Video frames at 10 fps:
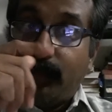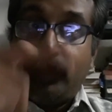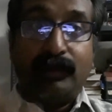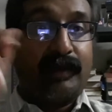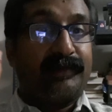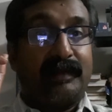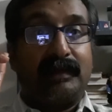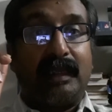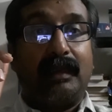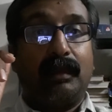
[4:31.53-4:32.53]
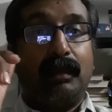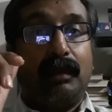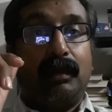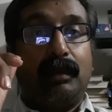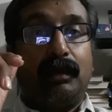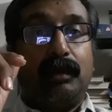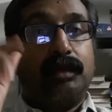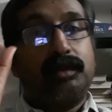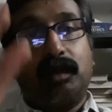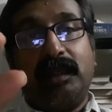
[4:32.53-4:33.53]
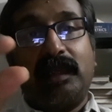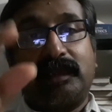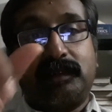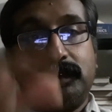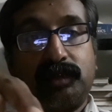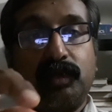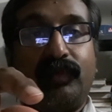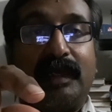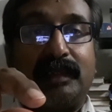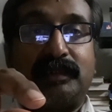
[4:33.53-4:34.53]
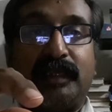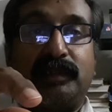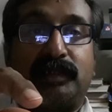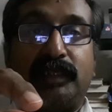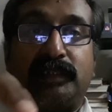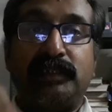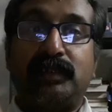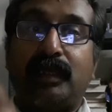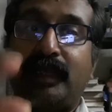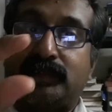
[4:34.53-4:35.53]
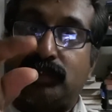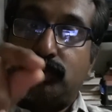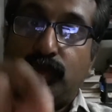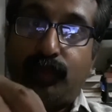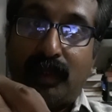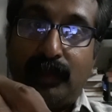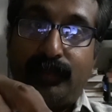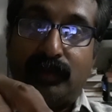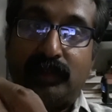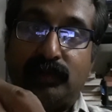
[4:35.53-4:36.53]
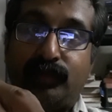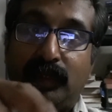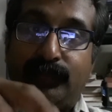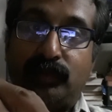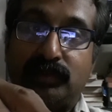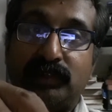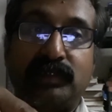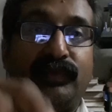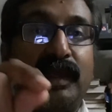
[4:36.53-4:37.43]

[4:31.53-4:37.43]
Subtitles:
pituitary surgery. So in extensive fungal sinusitis or extensive polyposis,